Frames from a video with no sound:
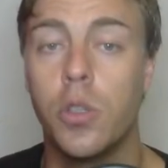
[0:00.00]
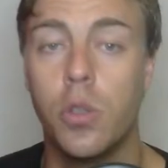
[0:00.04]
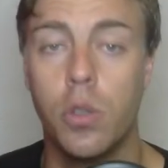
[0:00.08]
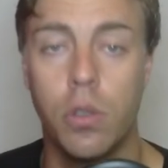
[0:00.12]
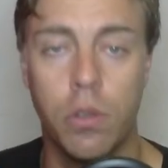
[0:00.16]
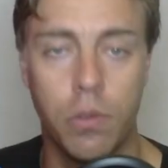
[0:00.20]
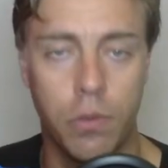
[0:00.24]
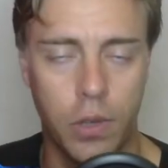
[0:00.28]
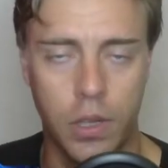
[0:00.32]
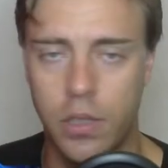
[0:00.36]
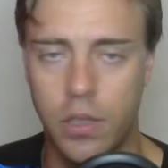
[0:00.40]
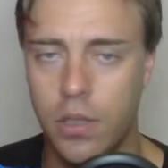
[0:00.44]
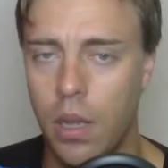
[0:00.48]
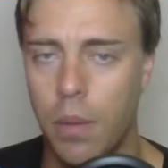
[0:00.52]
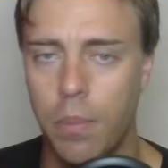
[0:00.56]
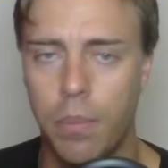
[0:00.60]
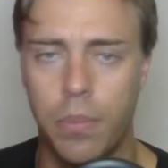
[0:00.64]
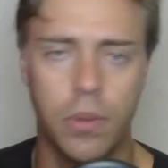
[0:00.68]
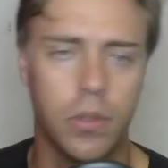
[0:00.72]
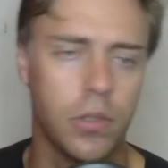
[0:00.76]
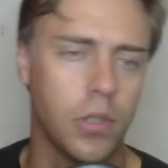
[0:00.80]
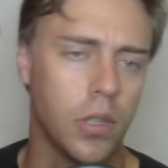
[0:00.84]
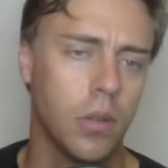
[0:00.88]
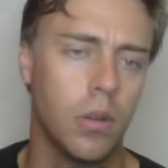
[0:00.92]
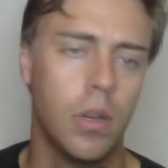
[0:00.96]
for example,
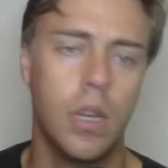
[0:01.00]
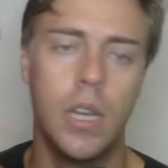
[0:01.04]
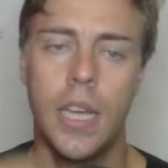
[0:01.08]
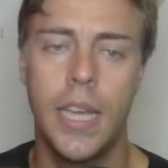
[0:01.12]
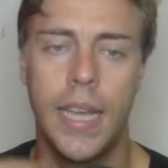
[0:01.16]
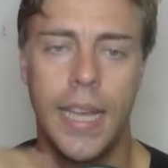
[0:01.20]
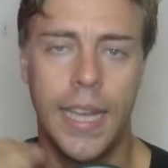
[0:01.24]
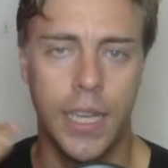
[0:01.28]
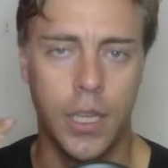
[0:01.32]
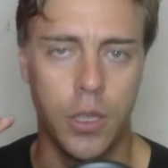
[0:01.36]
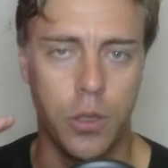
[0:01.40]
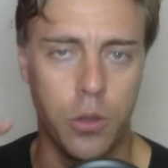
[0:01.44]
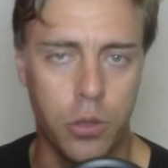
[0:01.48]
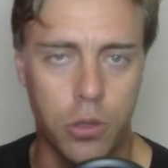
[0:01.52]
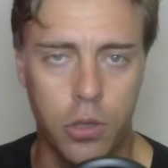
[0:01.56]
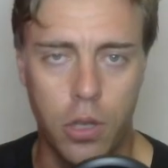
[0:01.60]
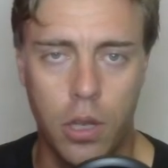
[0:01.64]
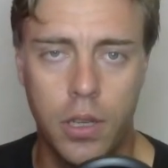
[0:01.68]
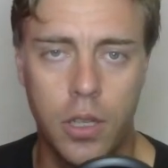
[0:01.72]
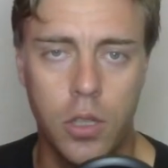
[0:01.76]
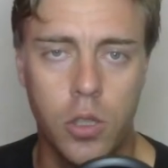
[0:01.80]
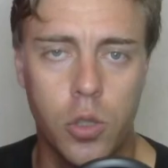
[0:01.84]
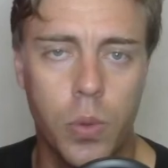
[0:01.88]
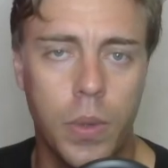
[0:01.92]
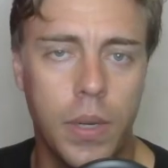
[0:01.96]
so you start
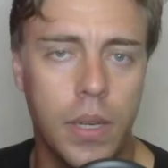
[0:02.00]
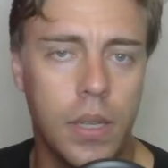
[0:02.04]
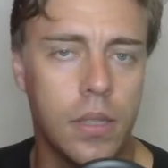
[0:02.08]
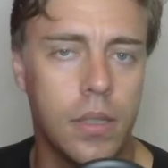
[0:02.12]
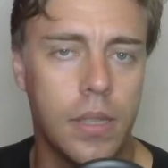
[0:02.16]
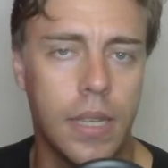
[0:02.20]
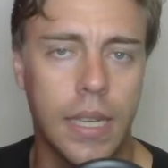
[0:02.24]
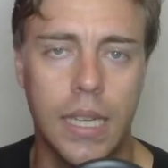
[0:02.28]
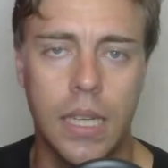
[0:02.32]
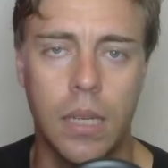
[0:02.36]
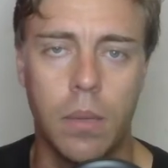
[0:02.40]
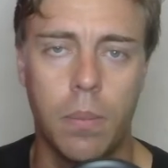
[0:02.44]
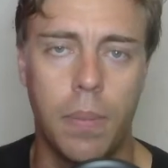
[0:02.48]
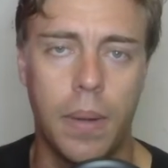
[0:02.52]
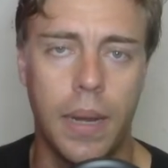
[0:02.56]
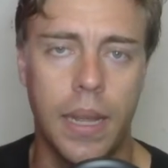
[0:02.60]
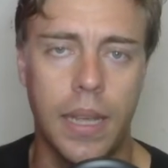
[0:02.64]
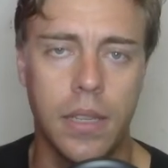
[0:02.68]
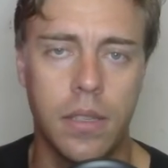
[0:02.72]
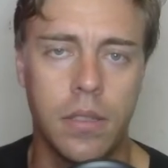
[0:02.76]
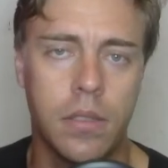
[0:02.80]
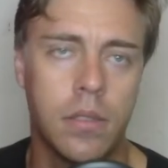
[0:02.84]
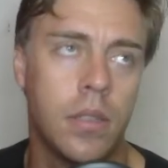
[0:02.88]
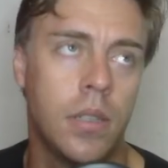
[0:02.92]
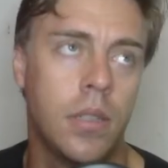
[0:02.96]
in 22nd
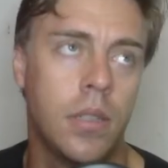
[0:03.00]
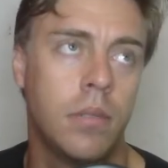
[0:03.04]
place,